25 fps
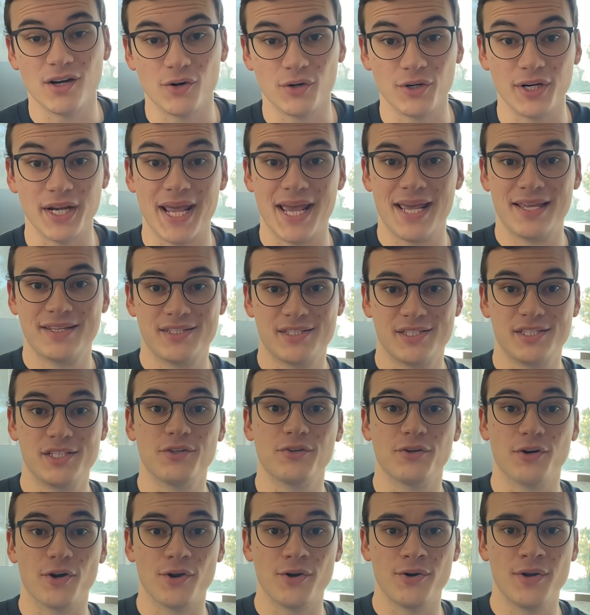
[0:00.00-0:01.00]
or an
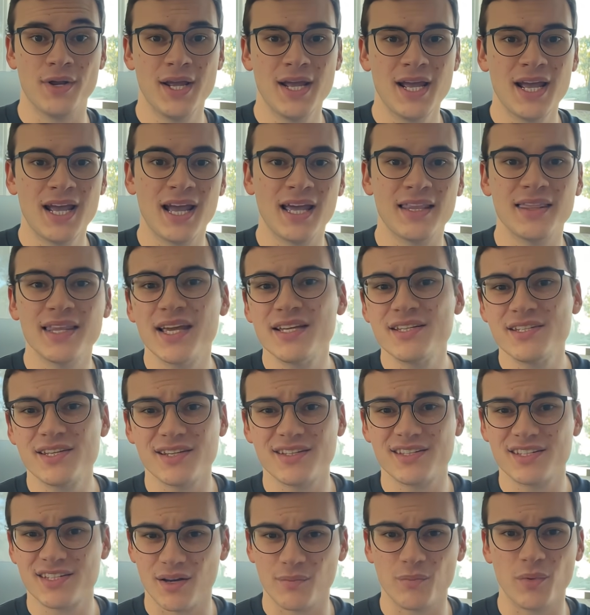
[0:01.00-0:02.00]
S0, and they
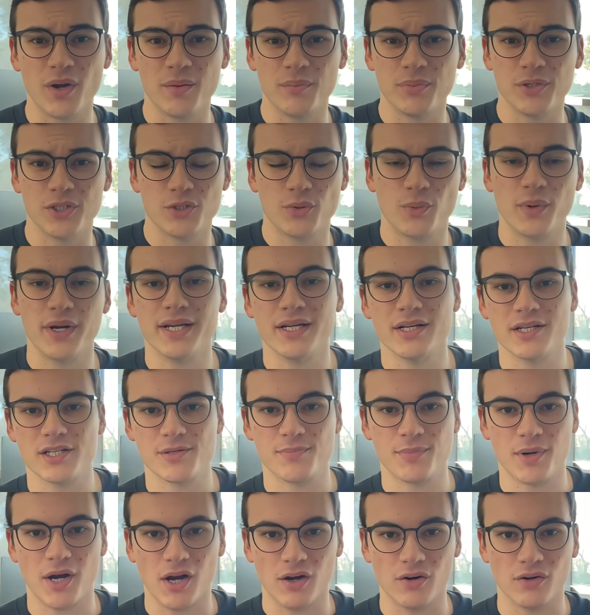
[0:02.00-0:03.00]
sit somewhere between a
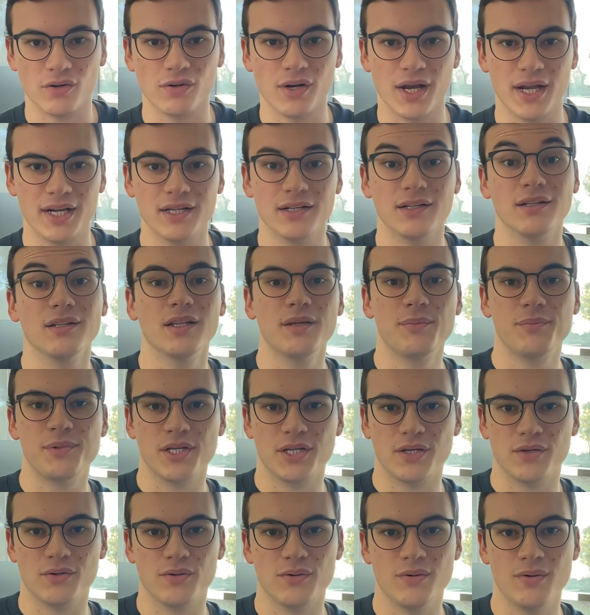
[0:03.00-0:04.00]
spiral and an
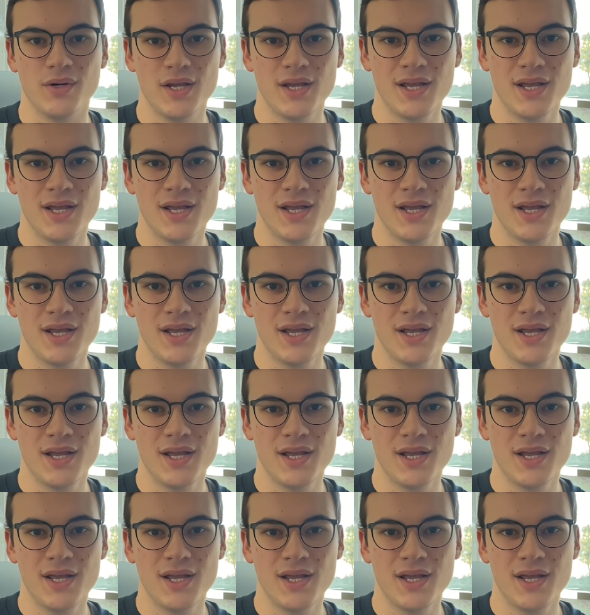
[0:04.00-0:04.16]
elliptical.